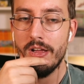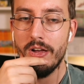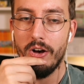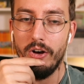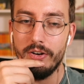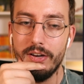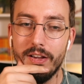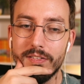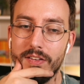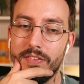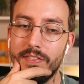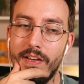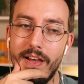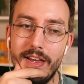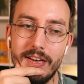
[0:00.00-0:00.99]
On the other
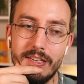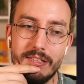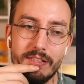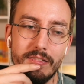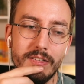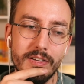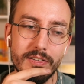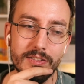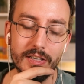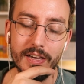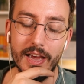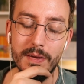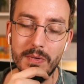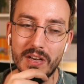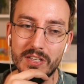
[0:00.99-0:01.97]
side, the
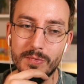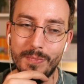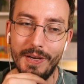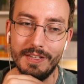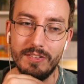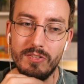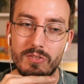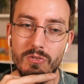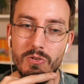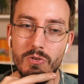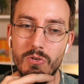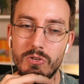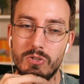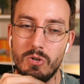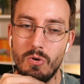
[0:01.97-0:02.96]
game expects
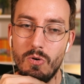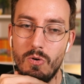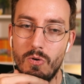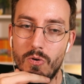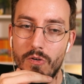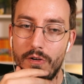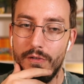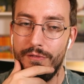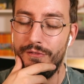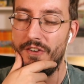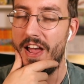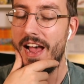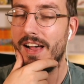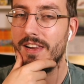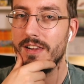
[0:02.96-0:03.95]
you to
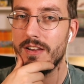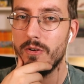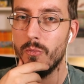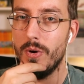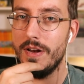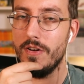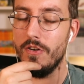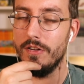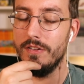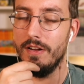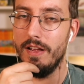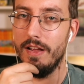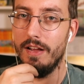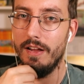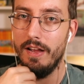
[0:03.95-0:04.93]
fairly win on
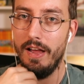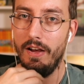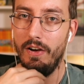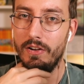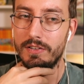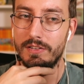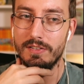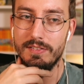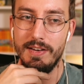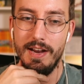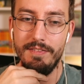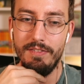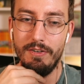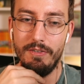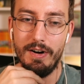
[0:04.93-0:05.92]
uh, on this
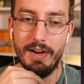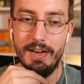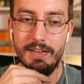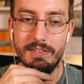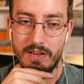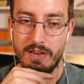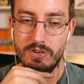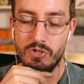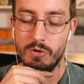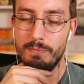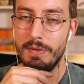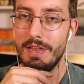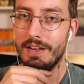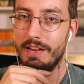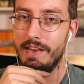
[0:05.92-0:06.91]
level, right? It should
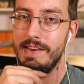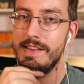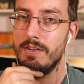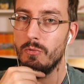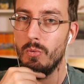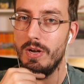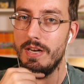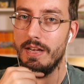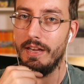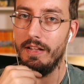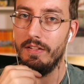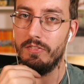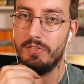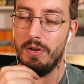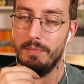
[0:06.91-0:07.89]
be a clean win
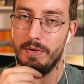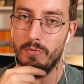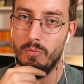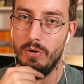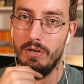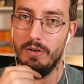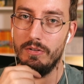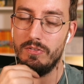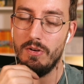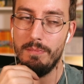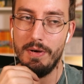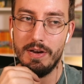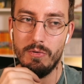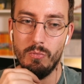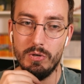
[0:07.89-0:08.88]
against somebody with,
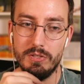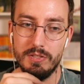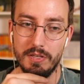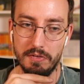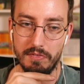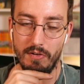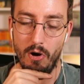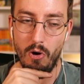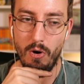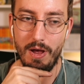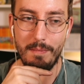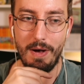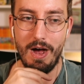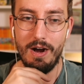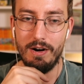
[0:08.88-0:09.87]
somebody with this low
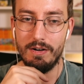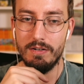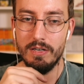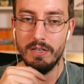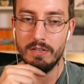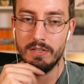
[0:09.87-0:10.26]
M R.